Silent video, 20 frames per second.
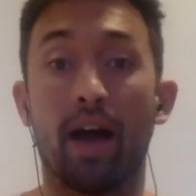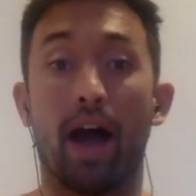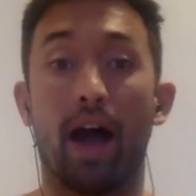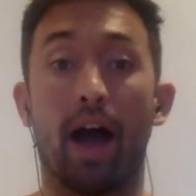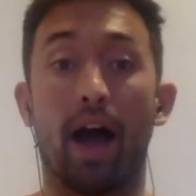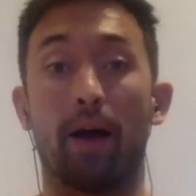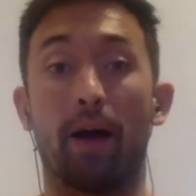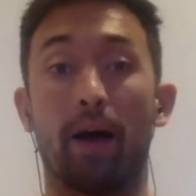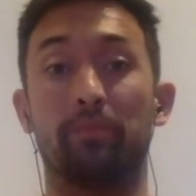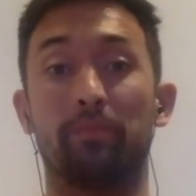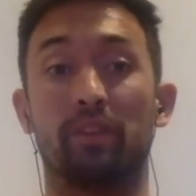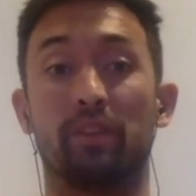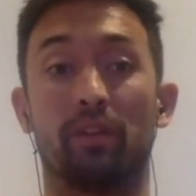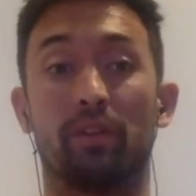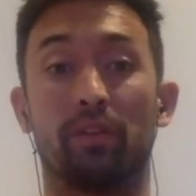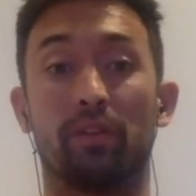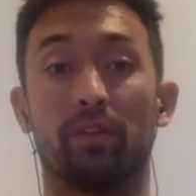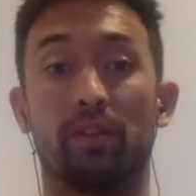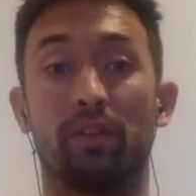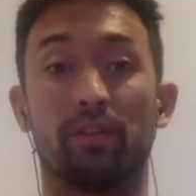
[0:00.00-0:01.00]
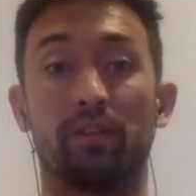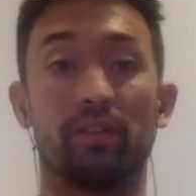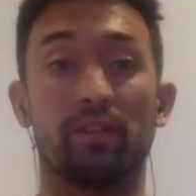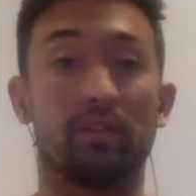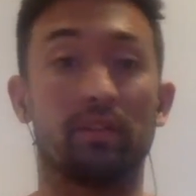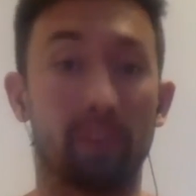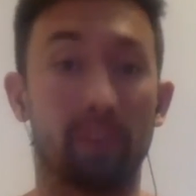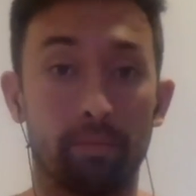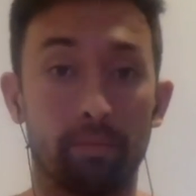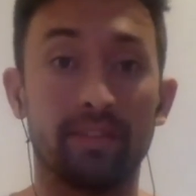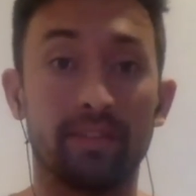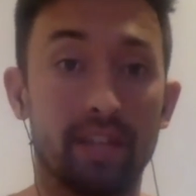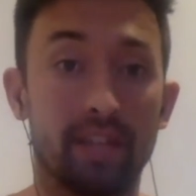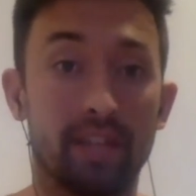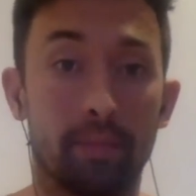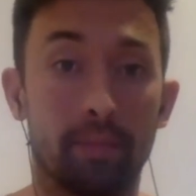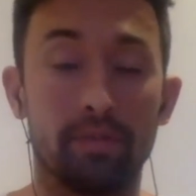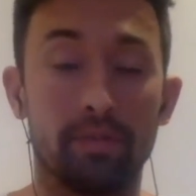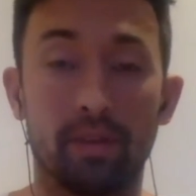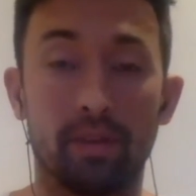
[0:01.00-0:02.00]
Um, you know, the, the
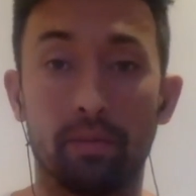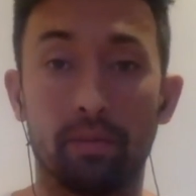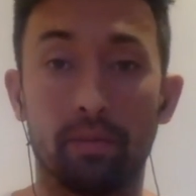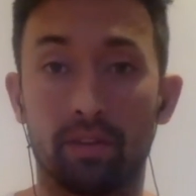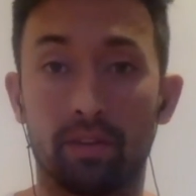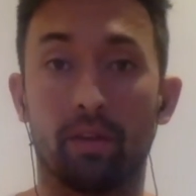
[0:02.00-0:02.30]
obesity epidemic.